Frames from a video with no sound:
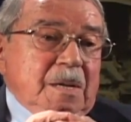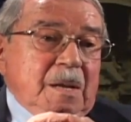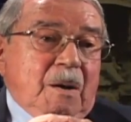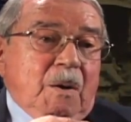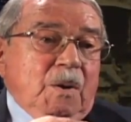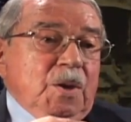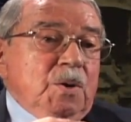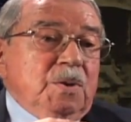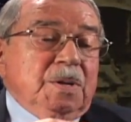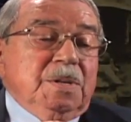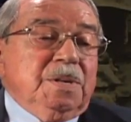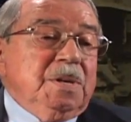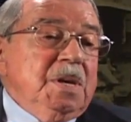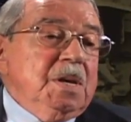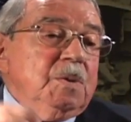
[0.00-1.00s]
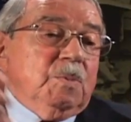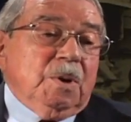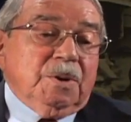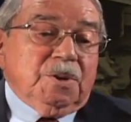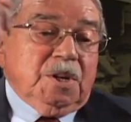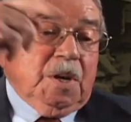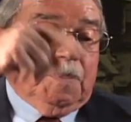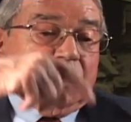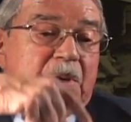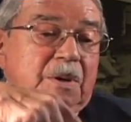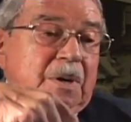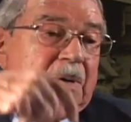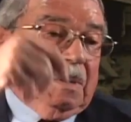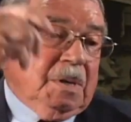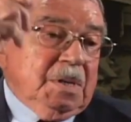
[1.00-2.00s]
all you could see were ships
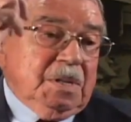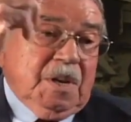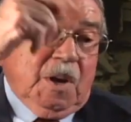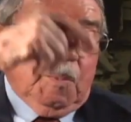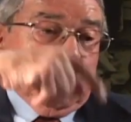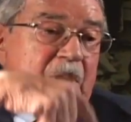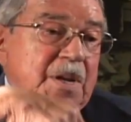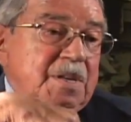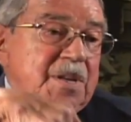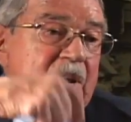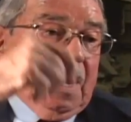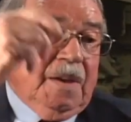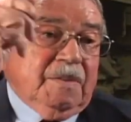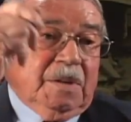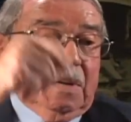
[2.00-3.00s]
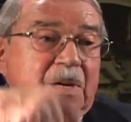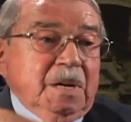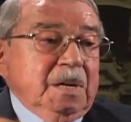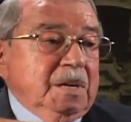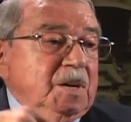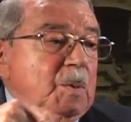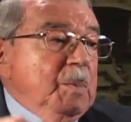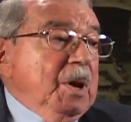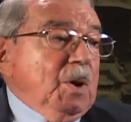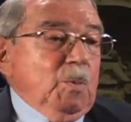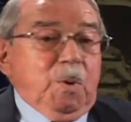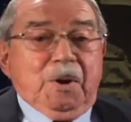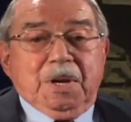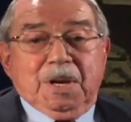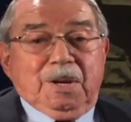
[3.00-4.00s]
or these airplanes diving. No matter
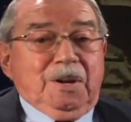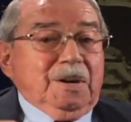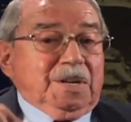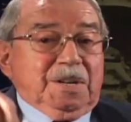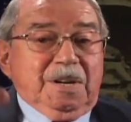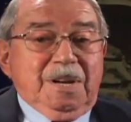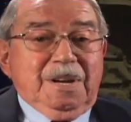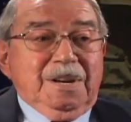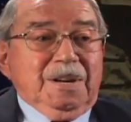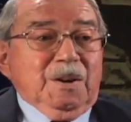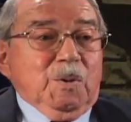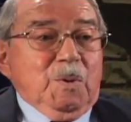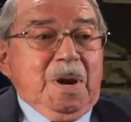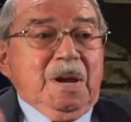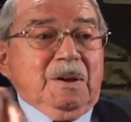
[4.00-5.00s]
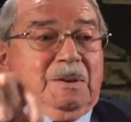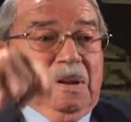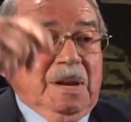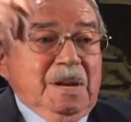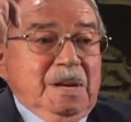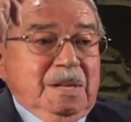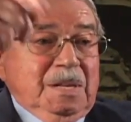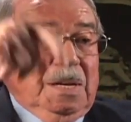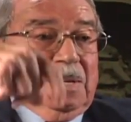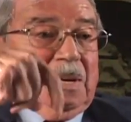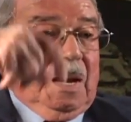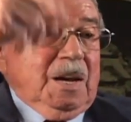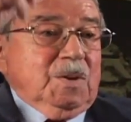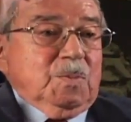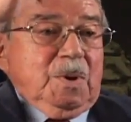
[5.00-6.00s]
where you looked around, these
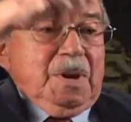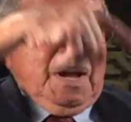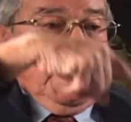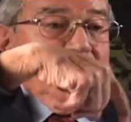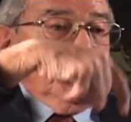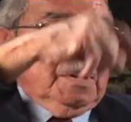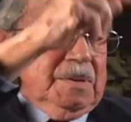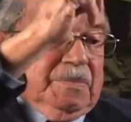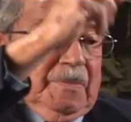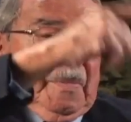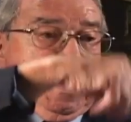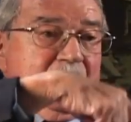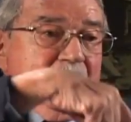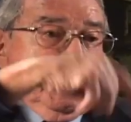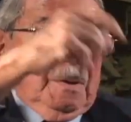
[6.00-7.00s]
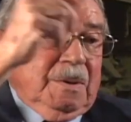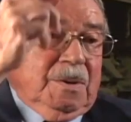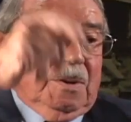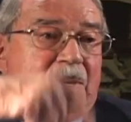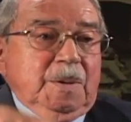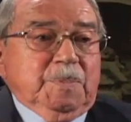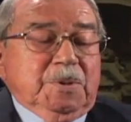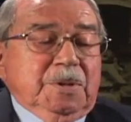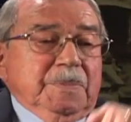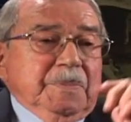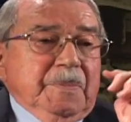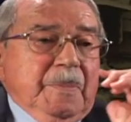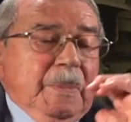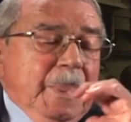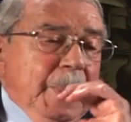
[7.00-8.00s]
guys were diving on the ships.
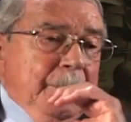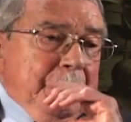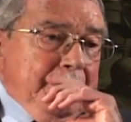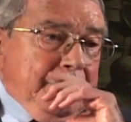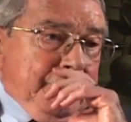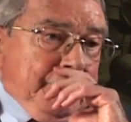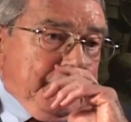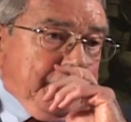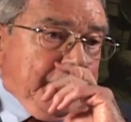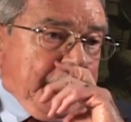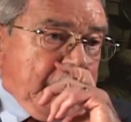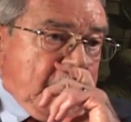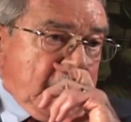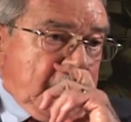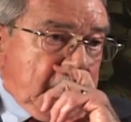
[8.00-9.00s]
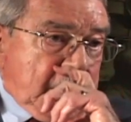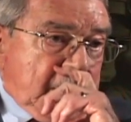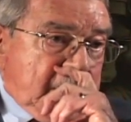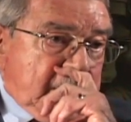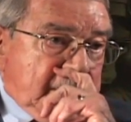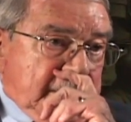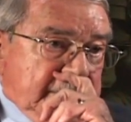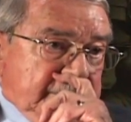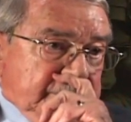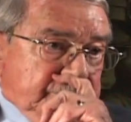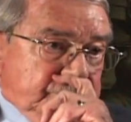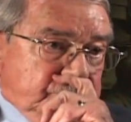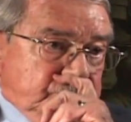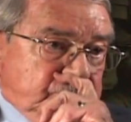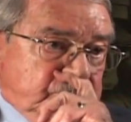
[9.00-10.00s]
How did you
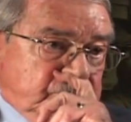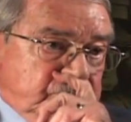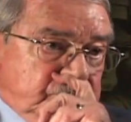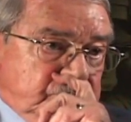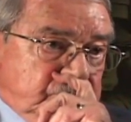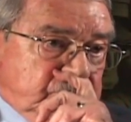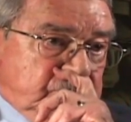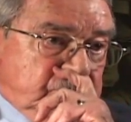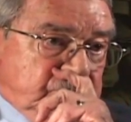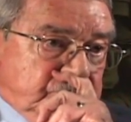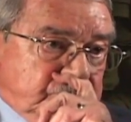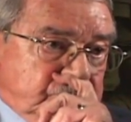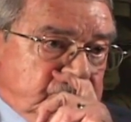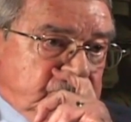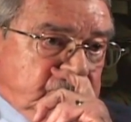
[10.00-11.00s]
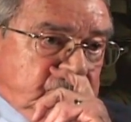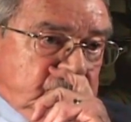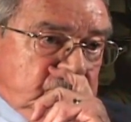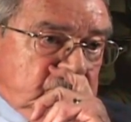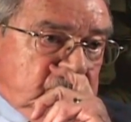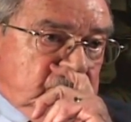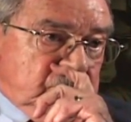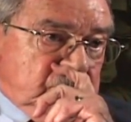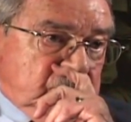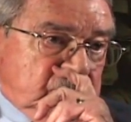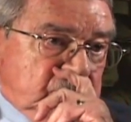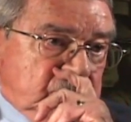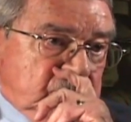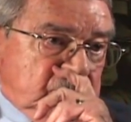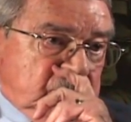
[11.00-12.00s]
guide the aircraft, the uh, anti-aircraft
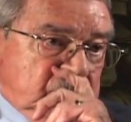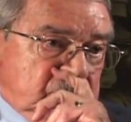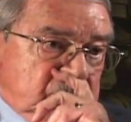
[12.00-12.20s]
fire